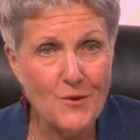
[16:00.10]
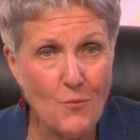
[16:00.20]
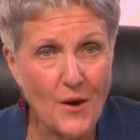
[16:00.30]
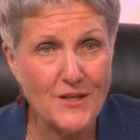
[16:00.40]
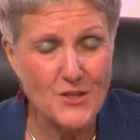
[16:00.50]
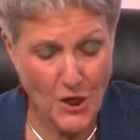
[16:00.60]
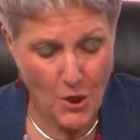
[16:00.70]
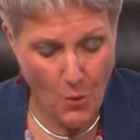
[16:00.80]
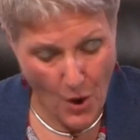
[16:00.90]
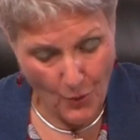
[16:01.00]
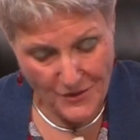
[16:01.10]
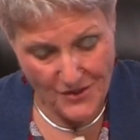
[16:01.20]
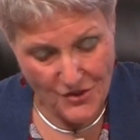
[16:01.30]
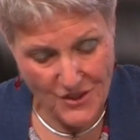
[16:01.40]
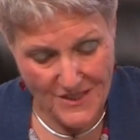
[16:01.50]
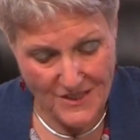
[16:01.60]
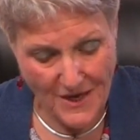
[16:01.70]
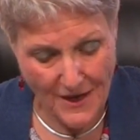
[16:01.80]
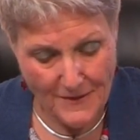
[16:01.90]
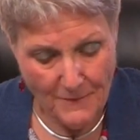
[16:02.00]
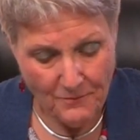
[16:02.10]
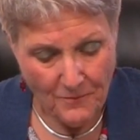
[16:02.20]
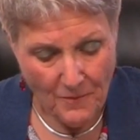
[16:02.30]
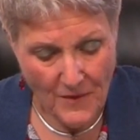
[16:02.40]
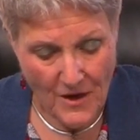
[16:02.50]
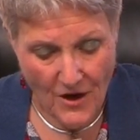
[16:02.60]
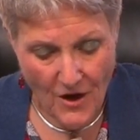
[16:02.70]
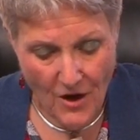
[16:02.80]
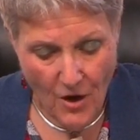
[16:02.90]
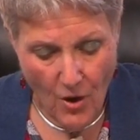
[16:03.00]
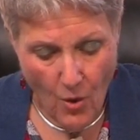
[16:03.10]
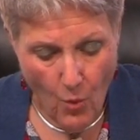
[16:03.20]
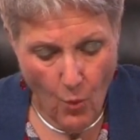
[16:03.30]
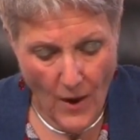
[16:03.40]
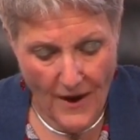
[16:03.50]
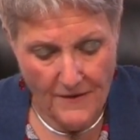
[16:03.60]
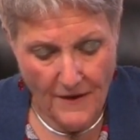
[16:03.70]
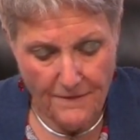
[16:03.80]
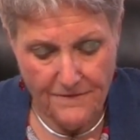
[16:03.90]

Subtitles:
wanted to quote. She said, when